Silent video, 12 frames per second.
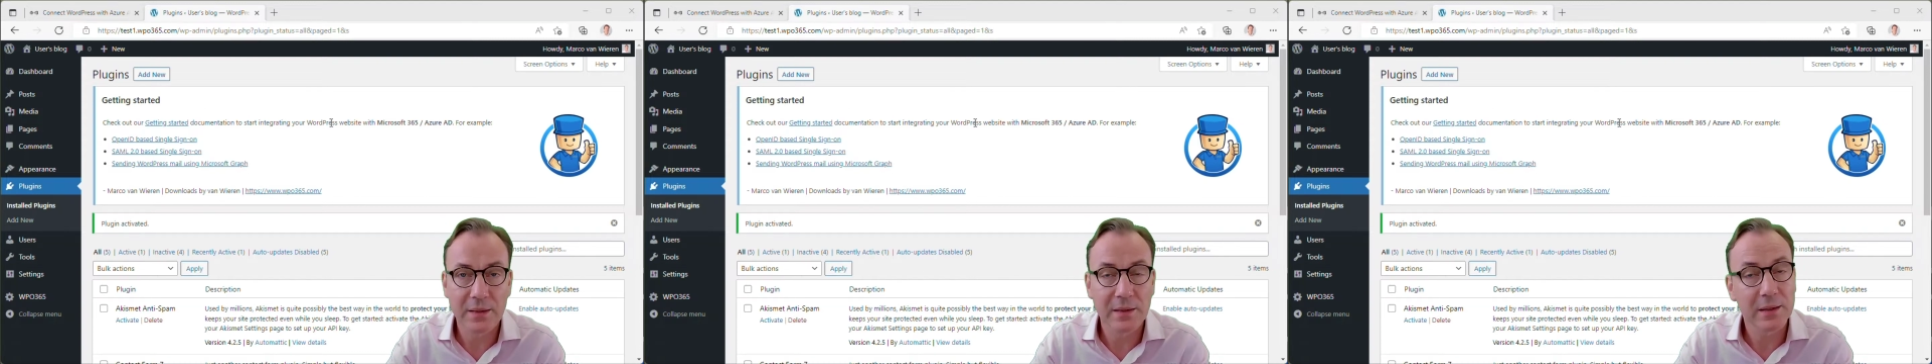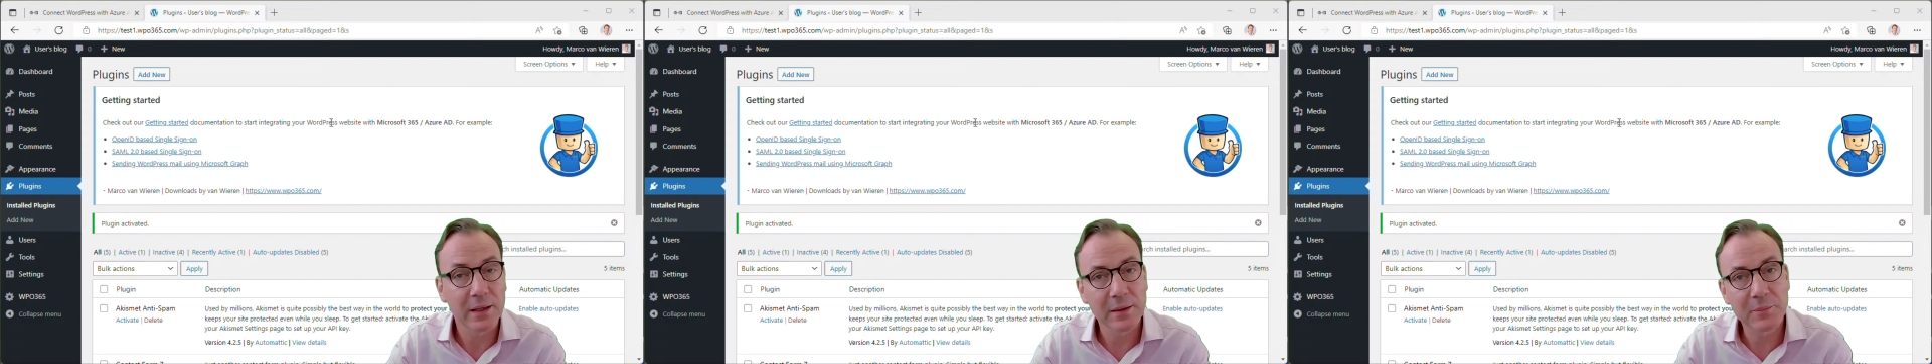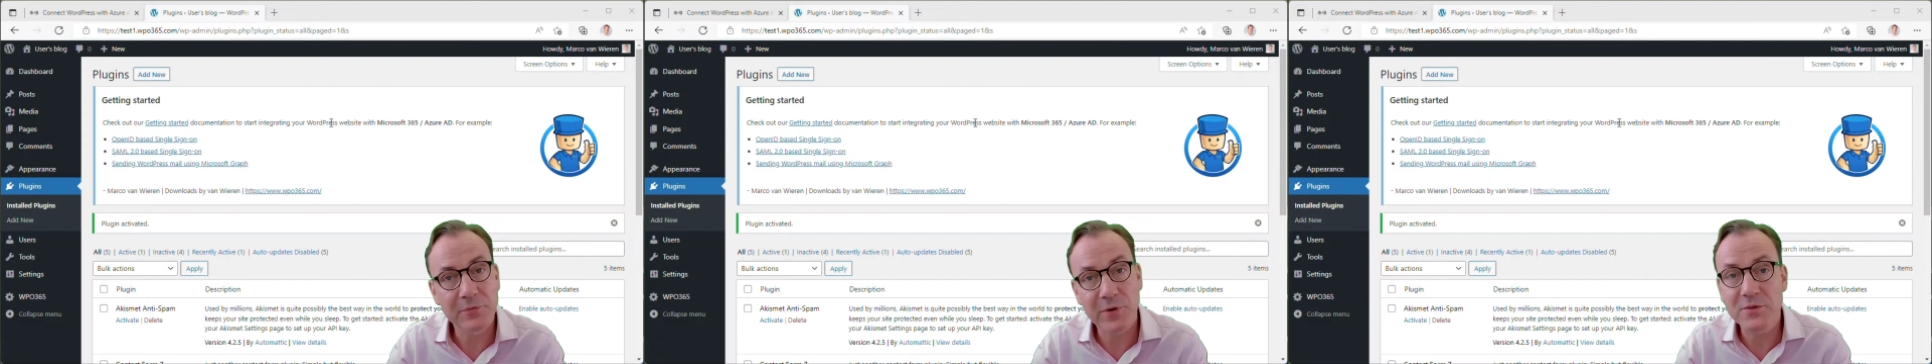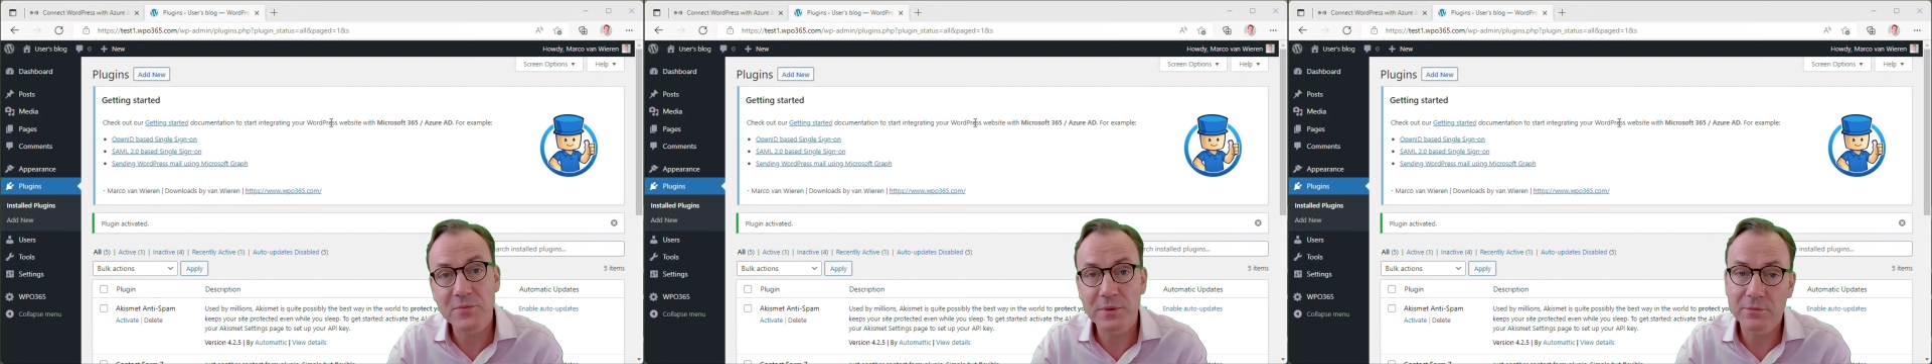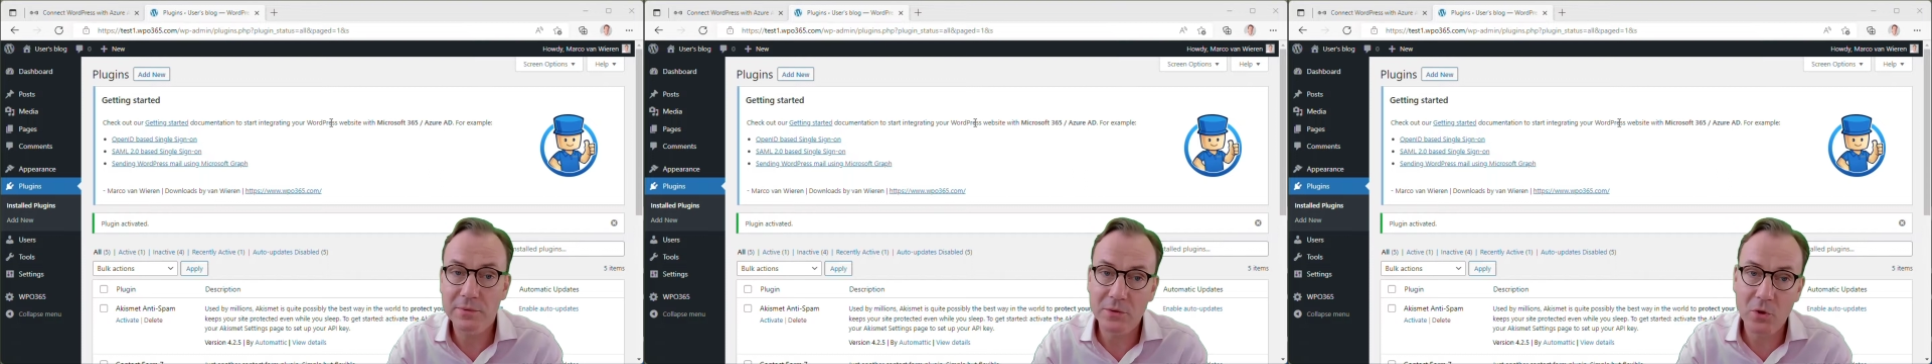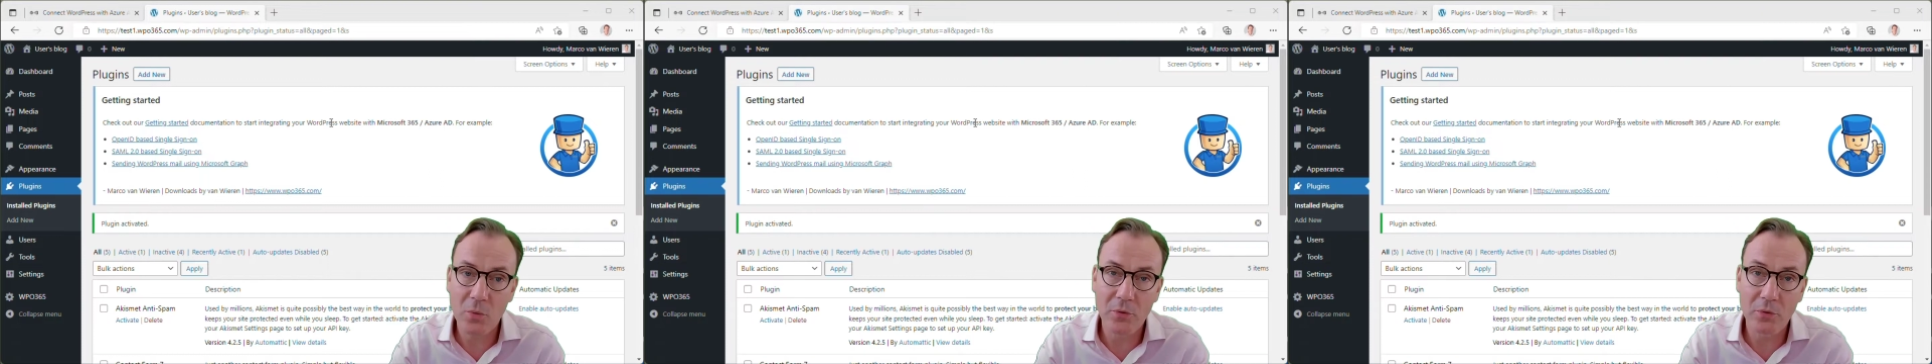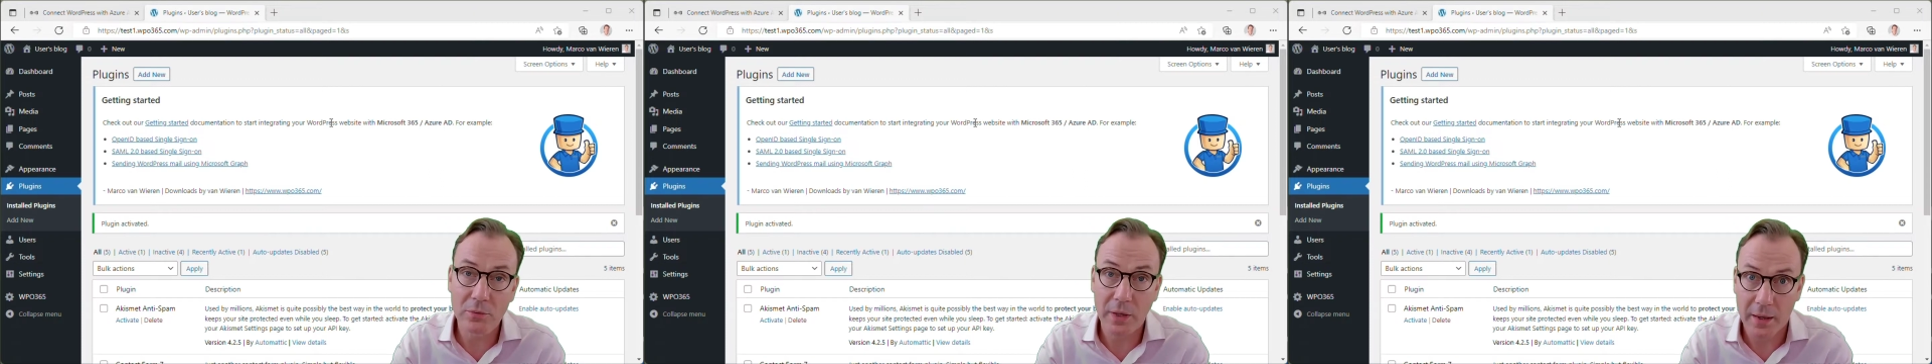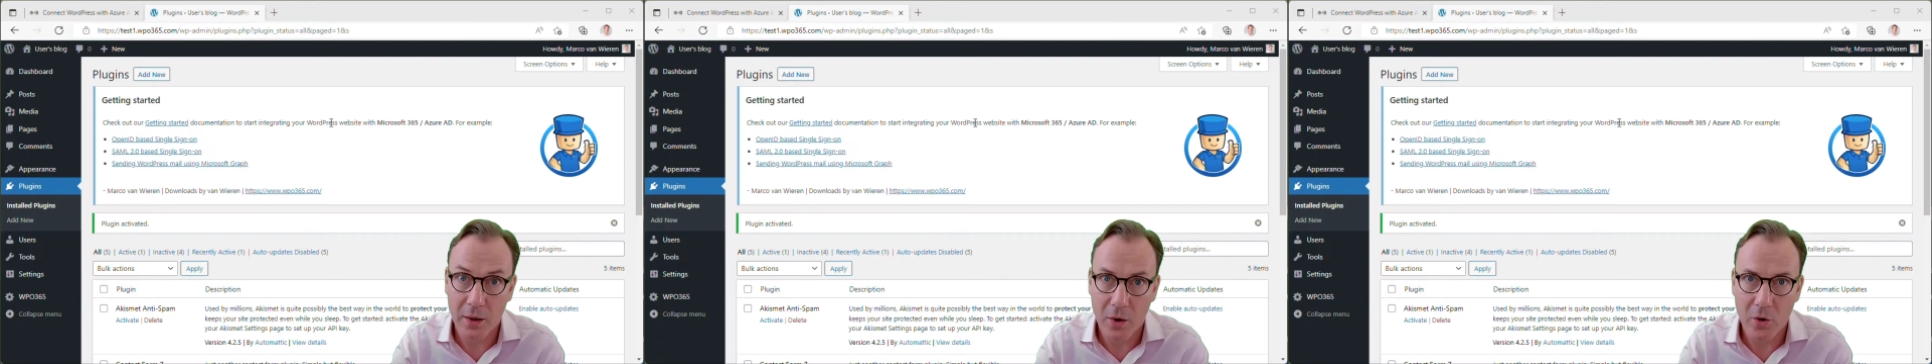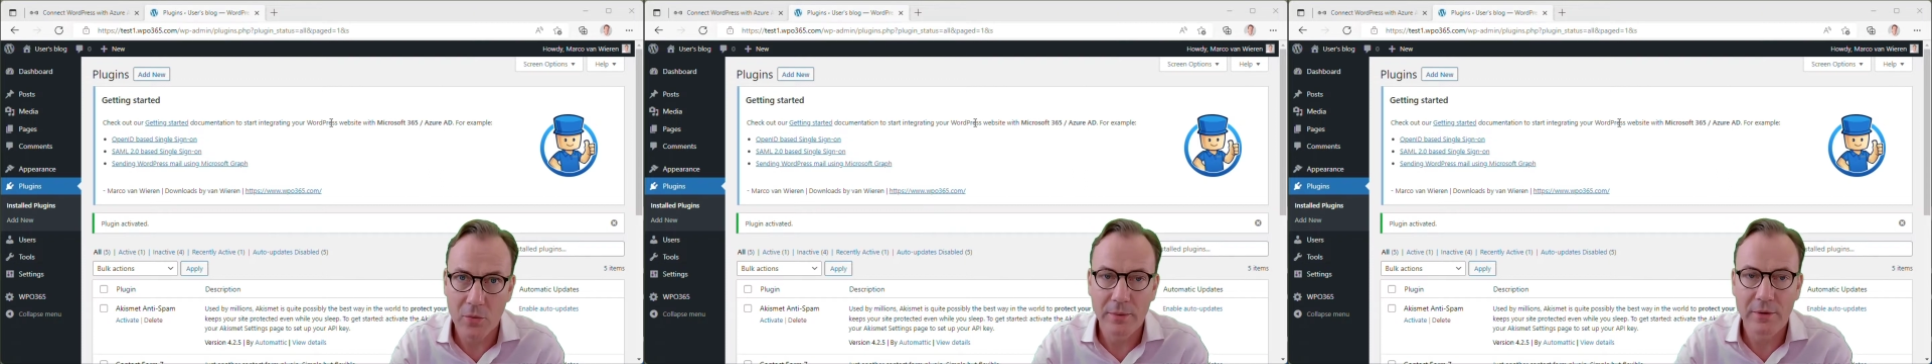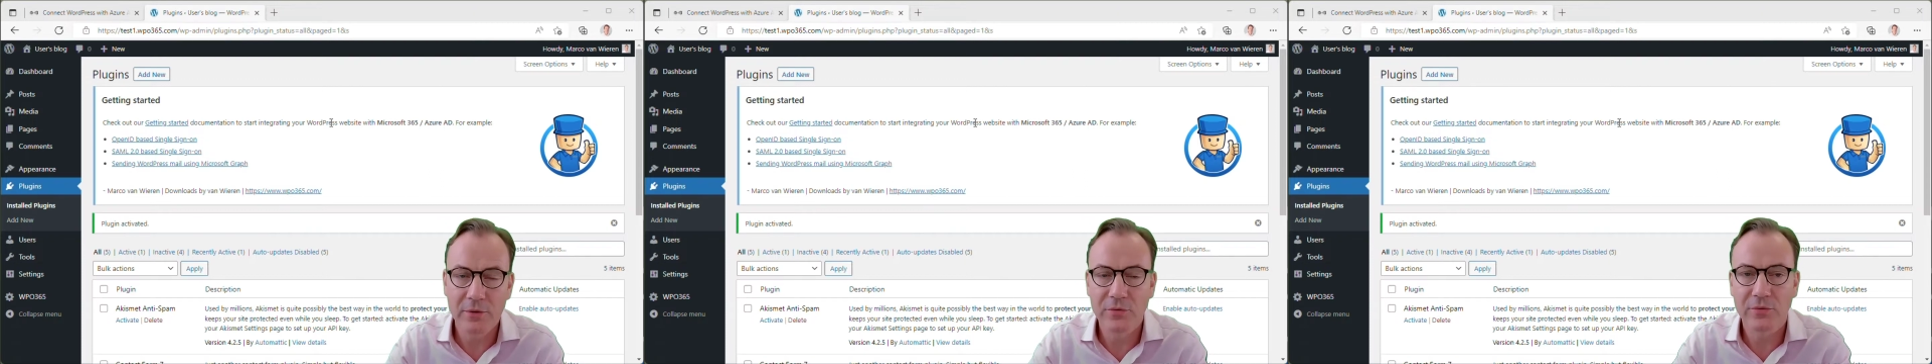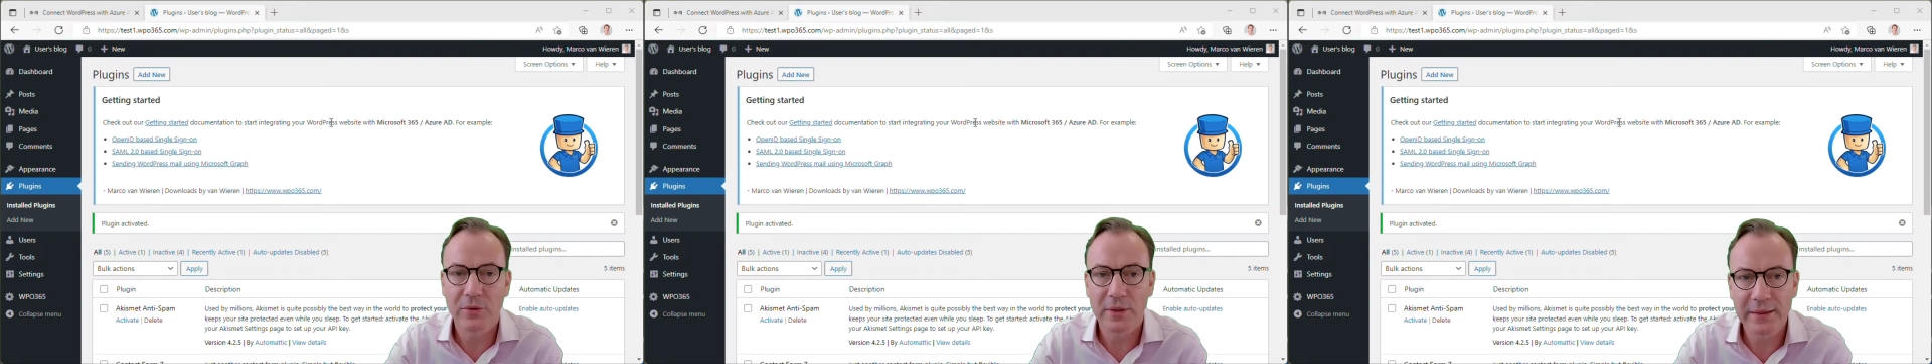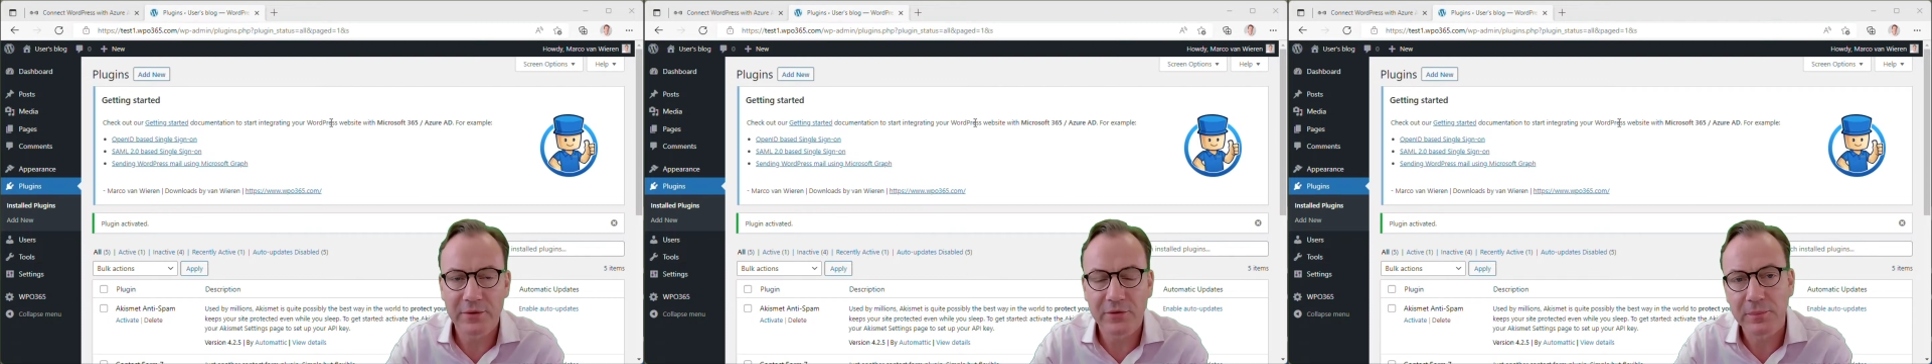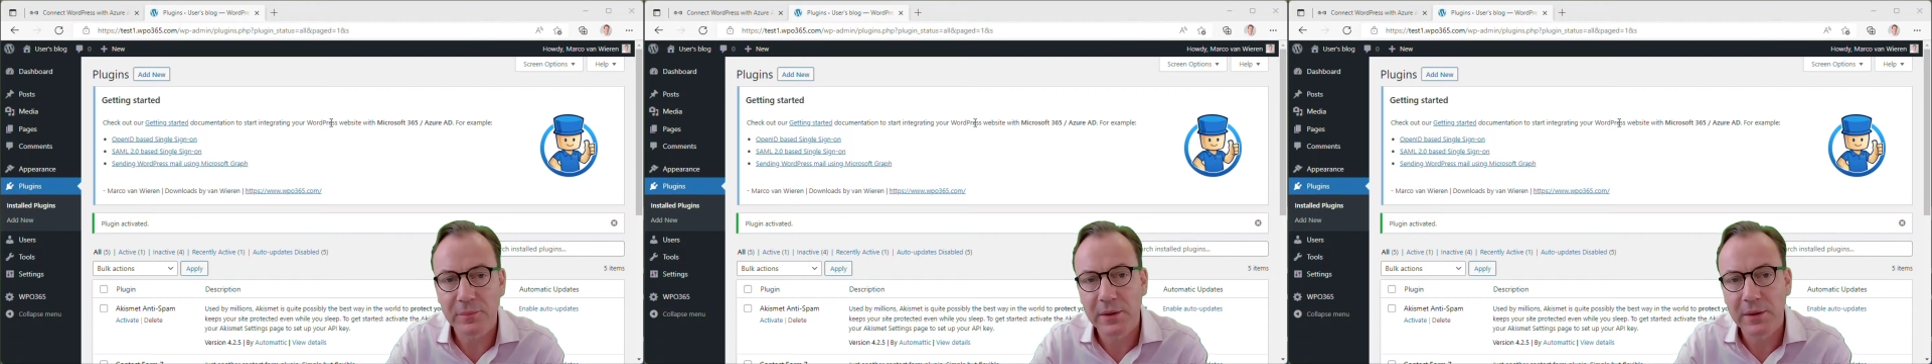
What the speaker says: And it provides me with a couple, I hope, useful links.